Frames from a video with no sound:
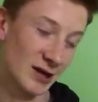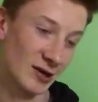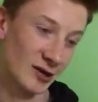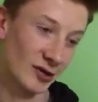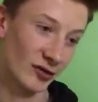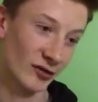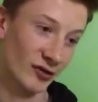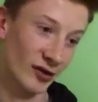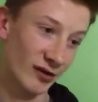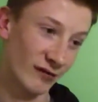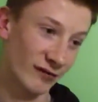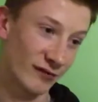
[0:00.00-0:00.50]

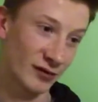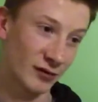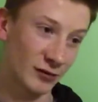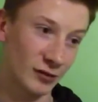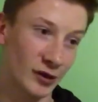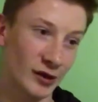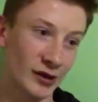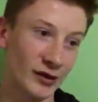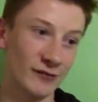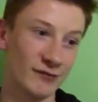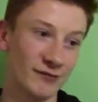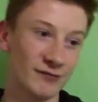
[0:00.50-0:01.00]
because I feel
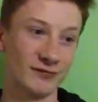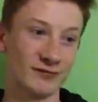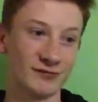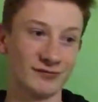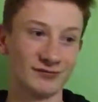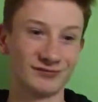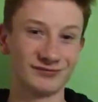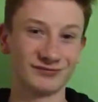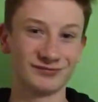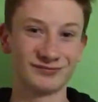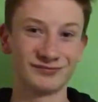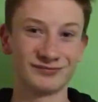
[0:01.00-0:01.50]
like,
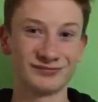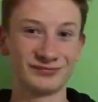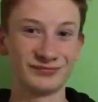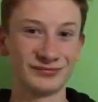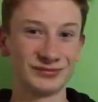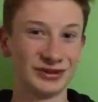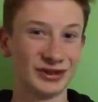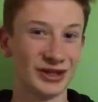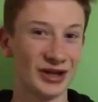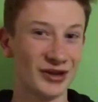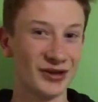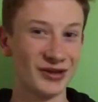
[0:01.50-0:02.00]

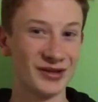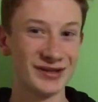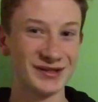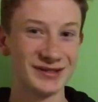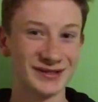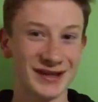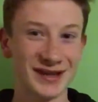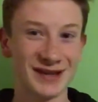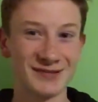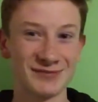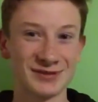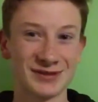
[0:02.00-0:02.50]
these
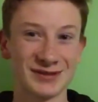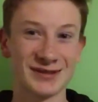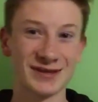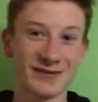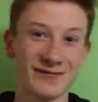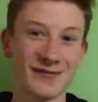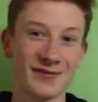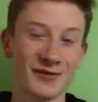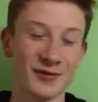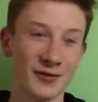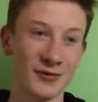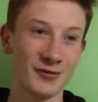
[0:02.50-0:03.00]
games are
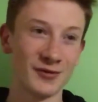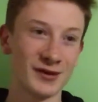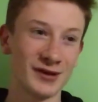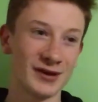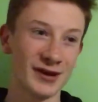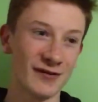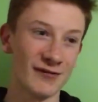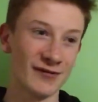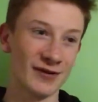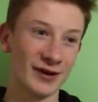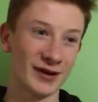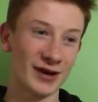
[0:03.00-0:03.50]
difficult in
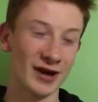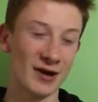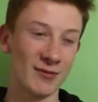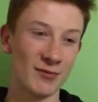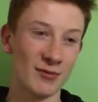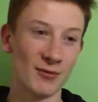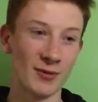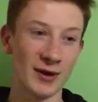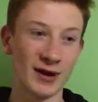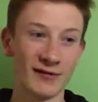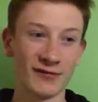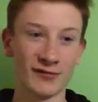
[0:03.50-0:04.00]
the FA Cup
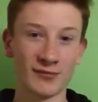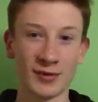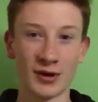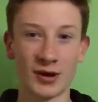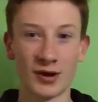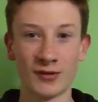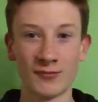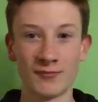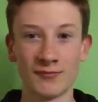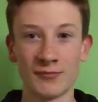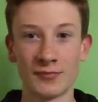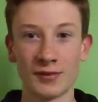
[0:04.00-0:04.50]
away from
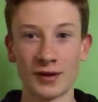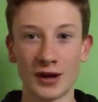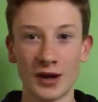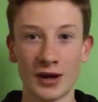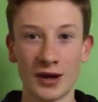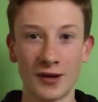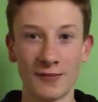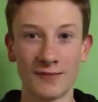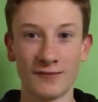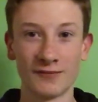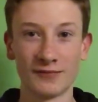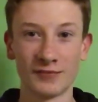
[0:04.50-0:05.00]
home
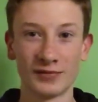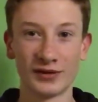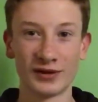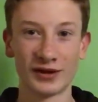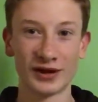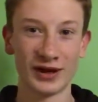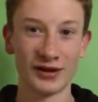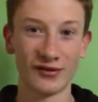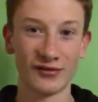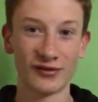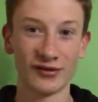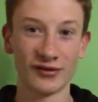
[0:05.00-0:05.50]

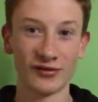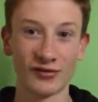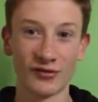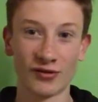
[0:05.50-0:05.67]
against the